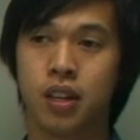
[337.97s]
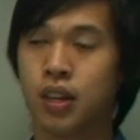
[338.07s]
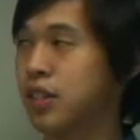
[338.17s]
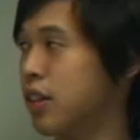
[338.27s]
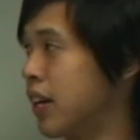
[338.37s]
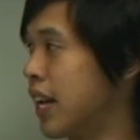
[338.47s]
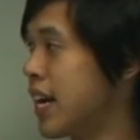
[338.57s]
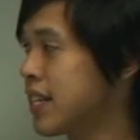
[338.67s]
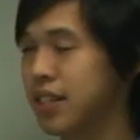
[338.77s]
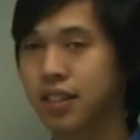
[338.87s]
So in
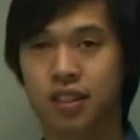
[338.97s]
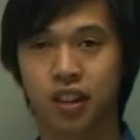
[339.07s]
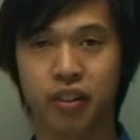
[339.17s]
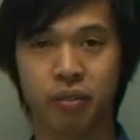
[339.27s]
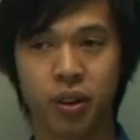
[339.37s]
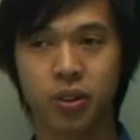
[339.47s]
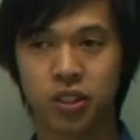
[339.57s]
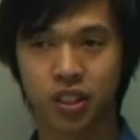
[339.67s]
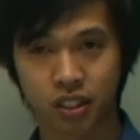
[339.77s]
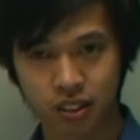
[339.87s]
essence, the
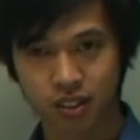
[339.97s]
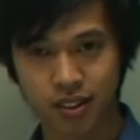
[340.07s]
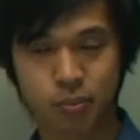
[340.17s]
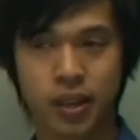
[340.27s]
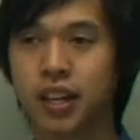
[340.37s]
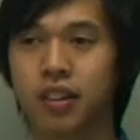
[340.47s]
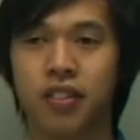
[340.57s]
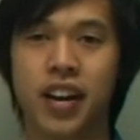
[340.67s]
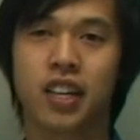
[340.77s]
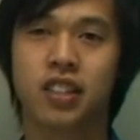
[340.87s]
corrosion, so to speak, the
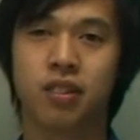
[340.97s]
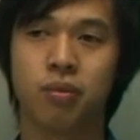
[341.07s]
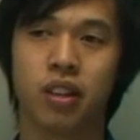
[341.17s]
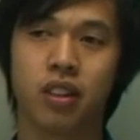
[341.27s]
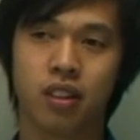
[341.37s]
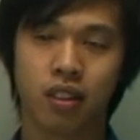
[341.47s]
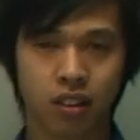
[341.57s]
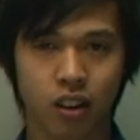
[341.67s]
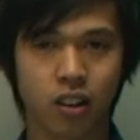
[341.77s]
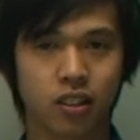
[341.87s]
reaction with
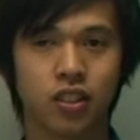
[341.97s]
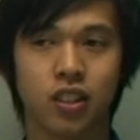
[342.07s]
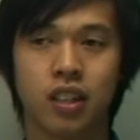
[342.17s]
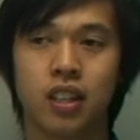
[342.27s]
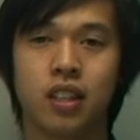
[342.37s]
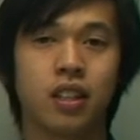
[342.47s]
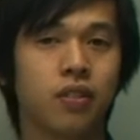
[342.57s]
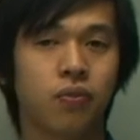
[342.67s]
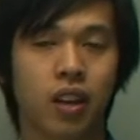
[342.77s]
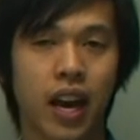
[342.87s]
oxygen,
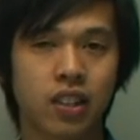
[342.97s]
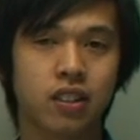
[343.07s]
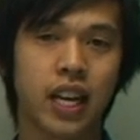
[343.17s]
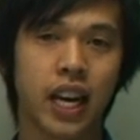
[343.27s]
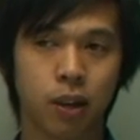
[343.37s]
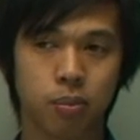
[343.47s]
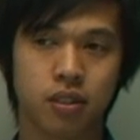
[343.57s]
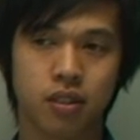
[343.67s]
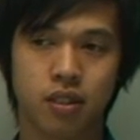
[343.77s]
actually helps